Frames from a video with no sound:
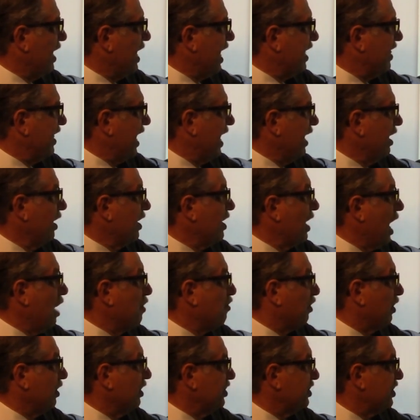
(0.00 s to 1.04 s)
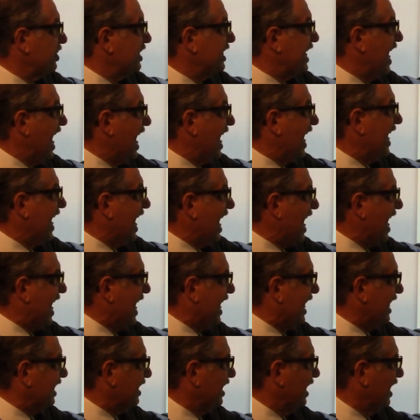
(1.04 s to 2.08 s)
and then Numbers
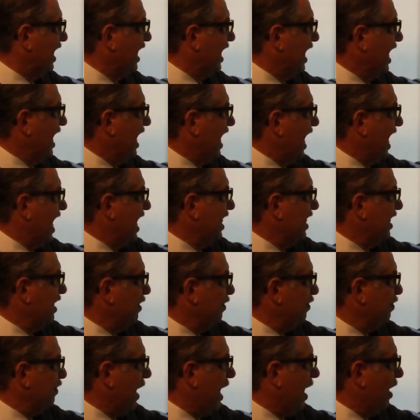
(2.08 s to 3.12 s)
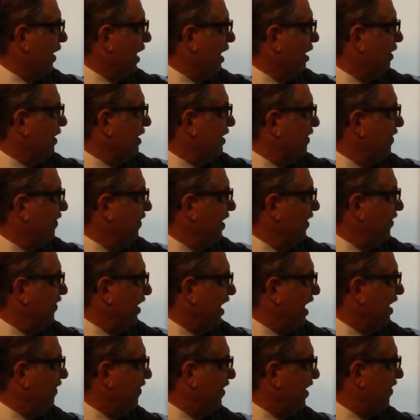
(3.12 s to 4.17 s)
10:8, and down here
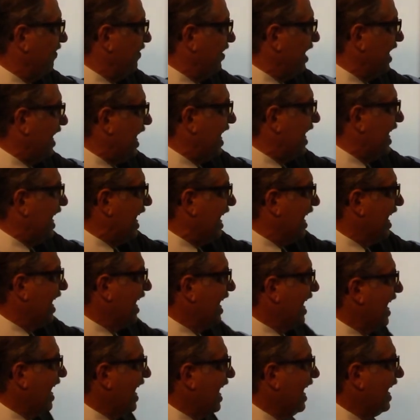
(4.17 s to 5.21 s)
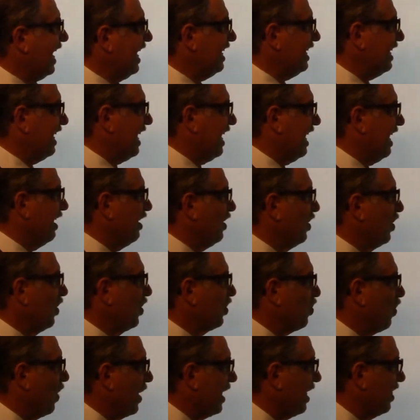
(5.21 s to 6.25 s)
15:15 and
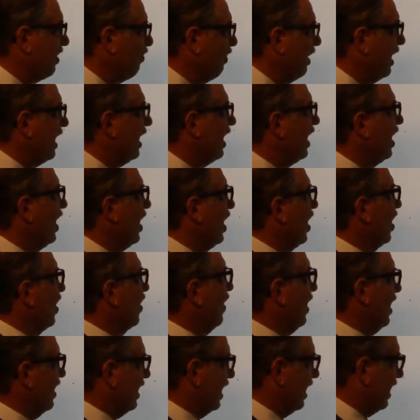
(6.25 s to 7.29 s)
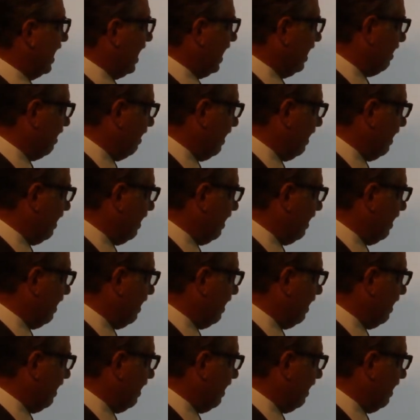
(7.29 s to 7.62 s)
18:23. Look at the length of